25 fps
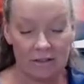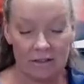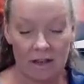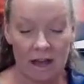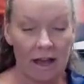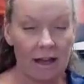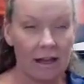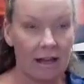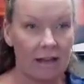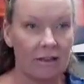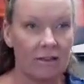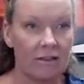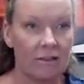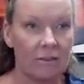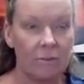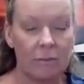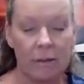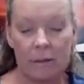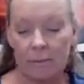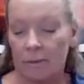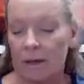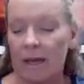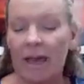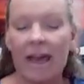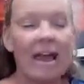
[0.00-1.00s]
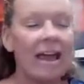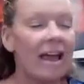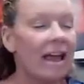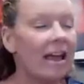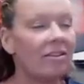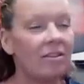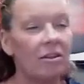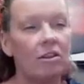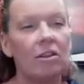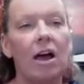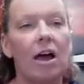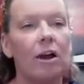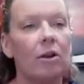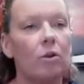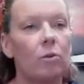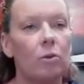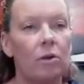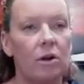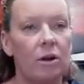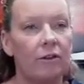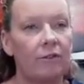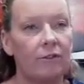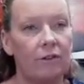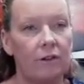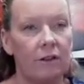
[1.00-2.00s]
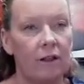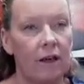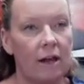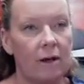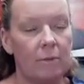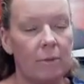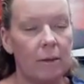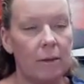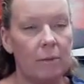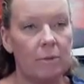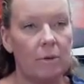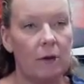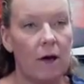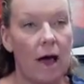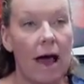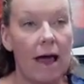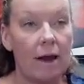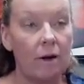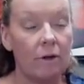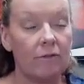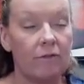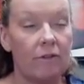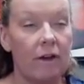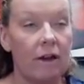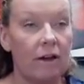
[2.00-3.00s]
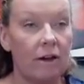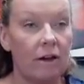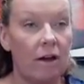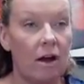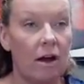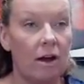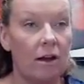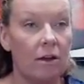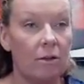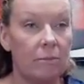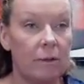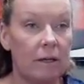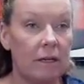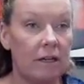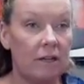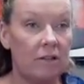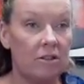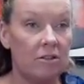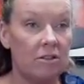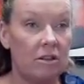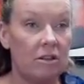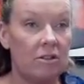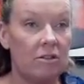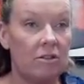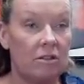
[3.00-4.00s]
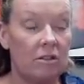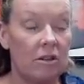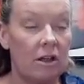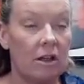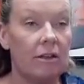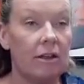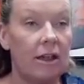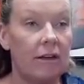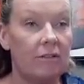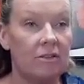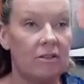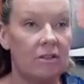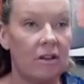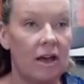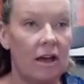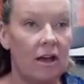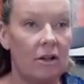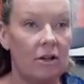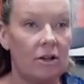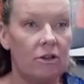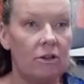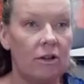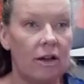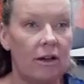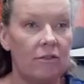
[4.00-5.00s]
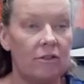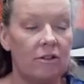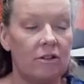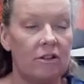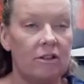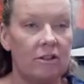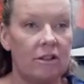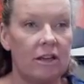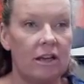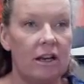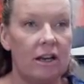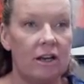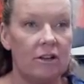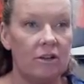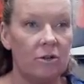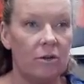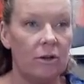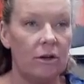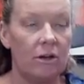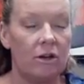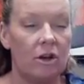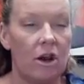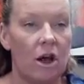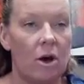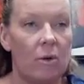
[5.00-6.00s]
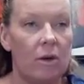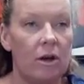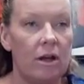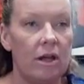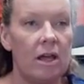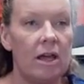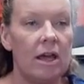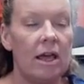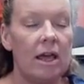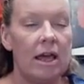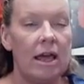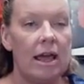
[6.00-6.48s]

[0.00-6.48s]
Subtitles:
science, and people, it's a lot of work for a lot of people. I don't find it hard because it's a lifestyle and you have to just get into it and know it.